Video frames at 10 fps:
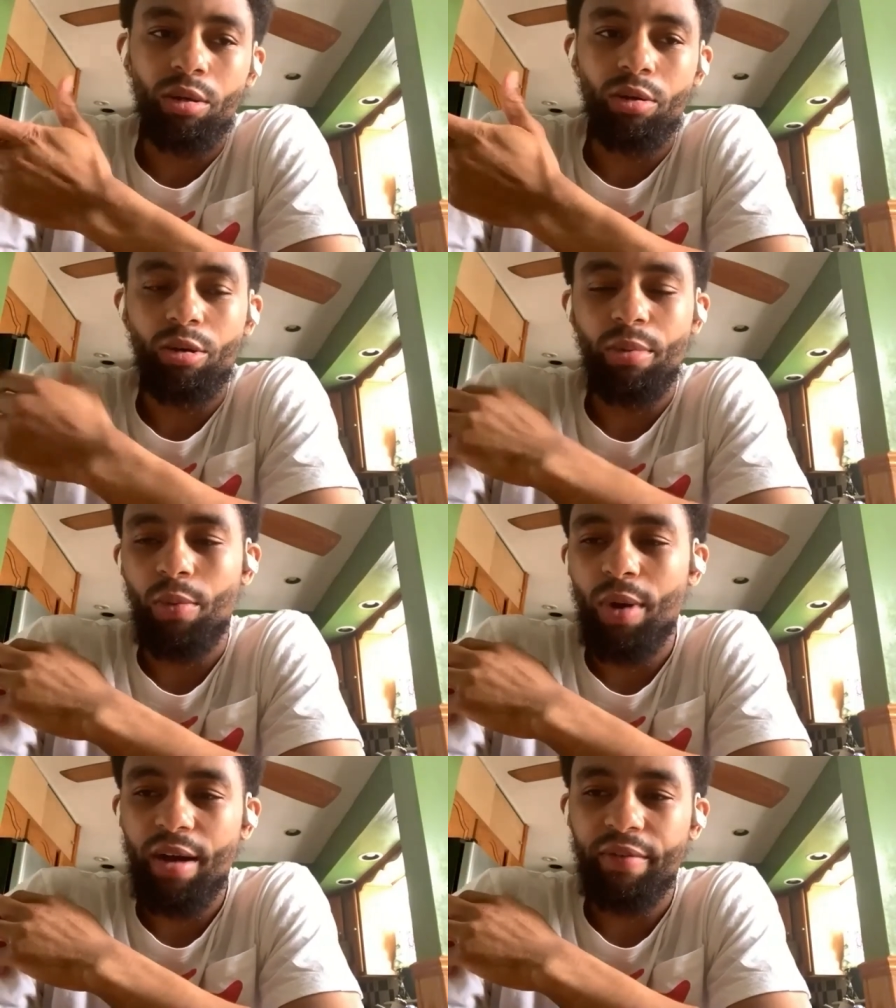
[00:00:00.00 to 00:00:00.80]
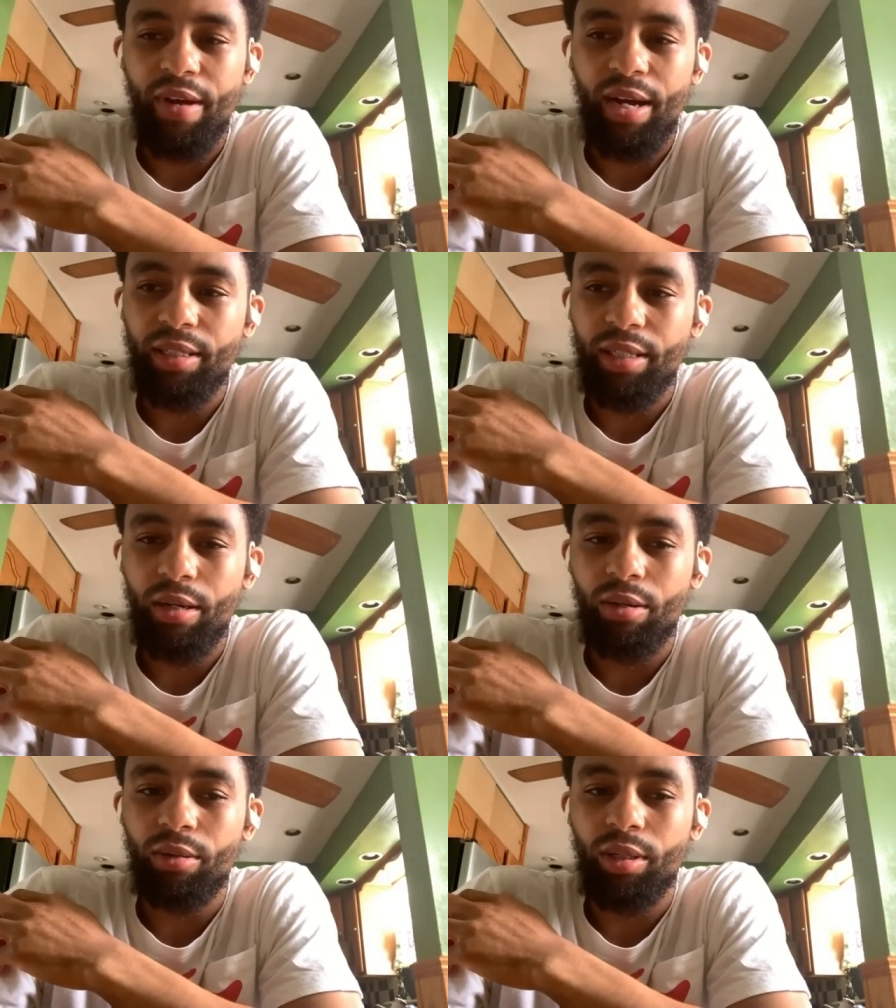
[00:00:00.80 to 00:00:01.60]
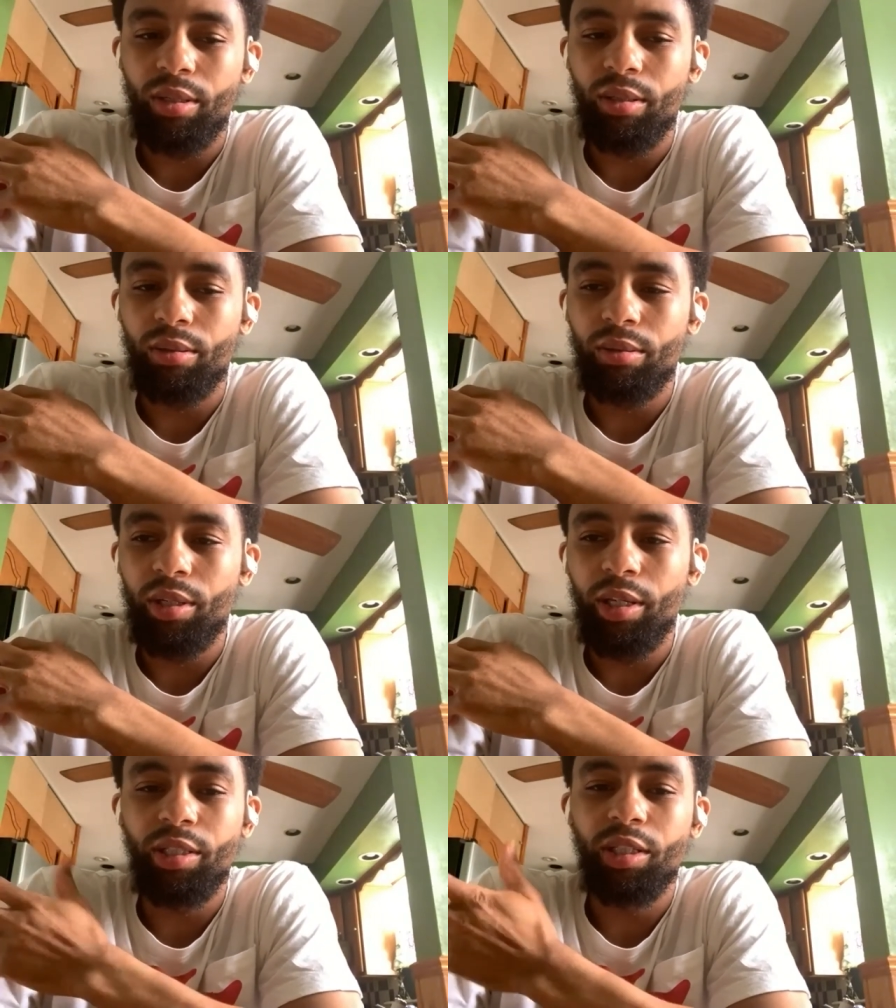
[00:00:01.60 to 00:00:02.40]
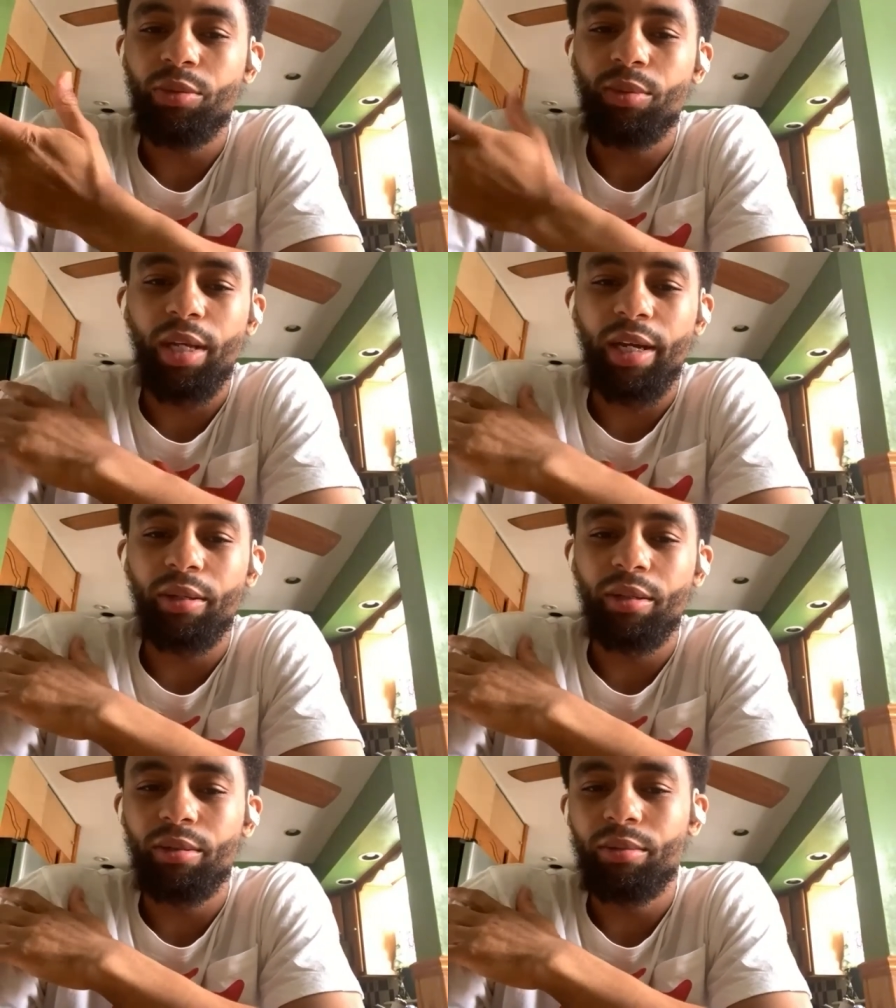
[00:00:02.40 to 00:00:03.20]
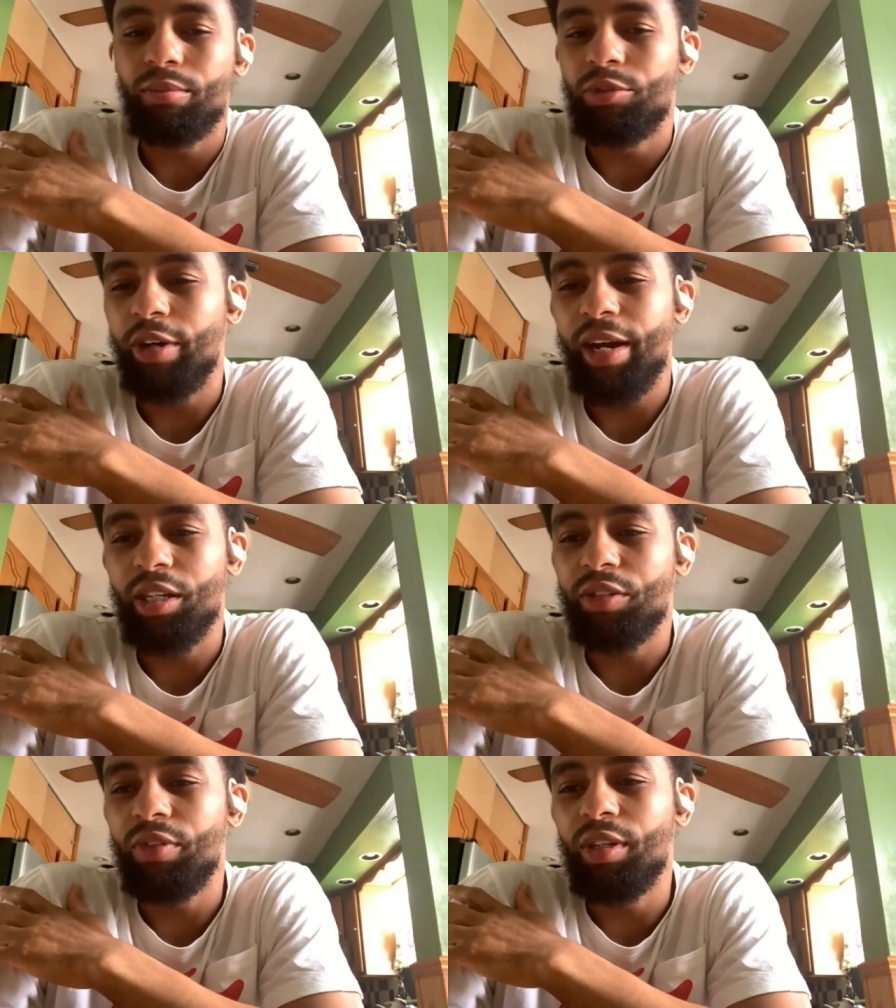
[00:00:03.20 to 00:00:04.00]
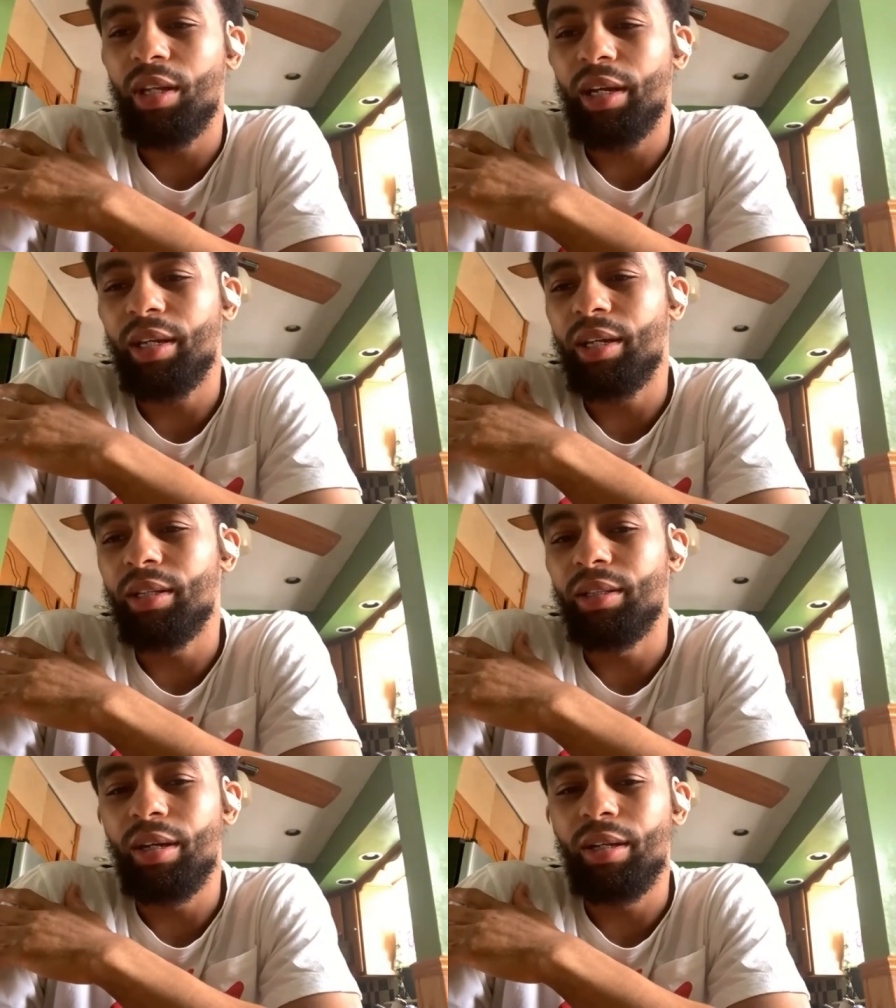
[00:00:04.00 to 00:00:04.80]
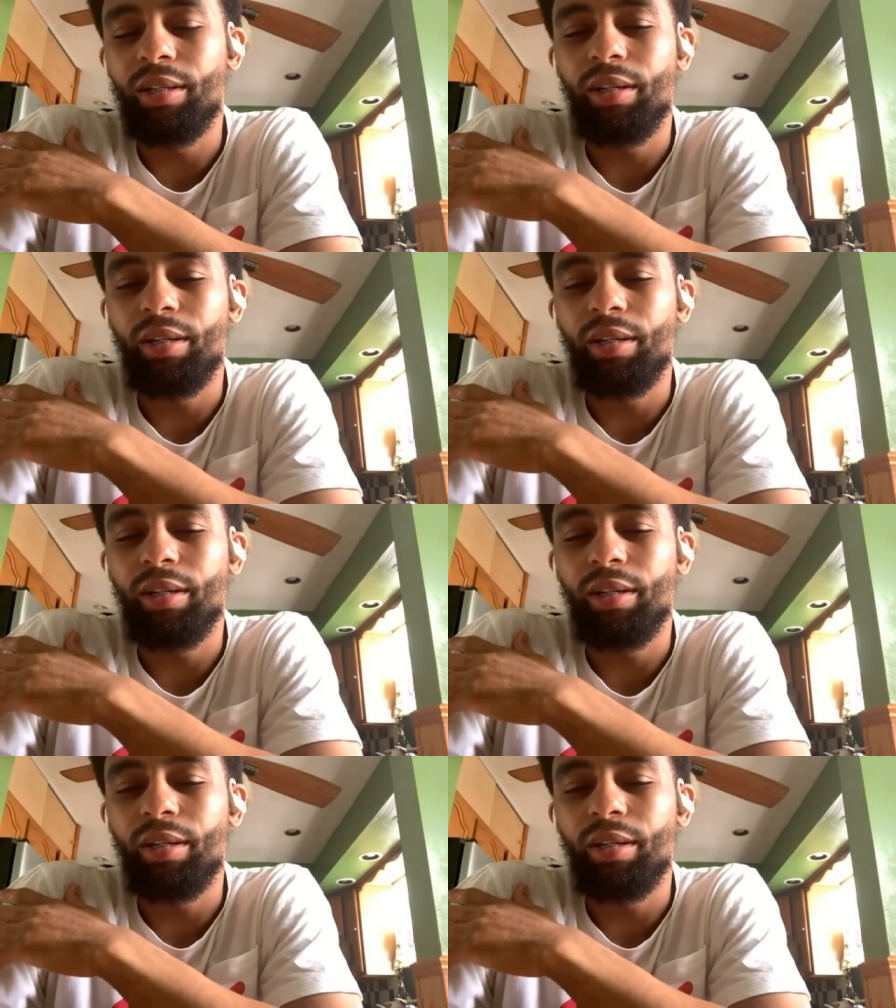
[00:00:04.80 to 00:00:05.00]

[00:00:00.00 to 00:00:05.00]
you know, my Wi-Fi is out, and he just would like drag his feet, like getting it done.